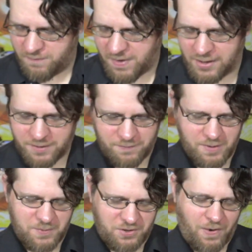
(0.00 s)
violent for
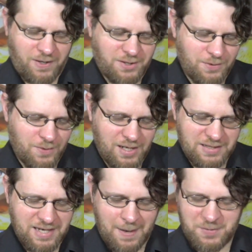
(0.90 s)
them to try to
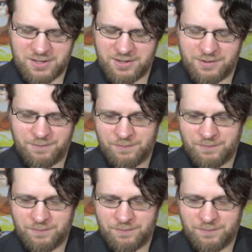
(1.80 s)
adapt into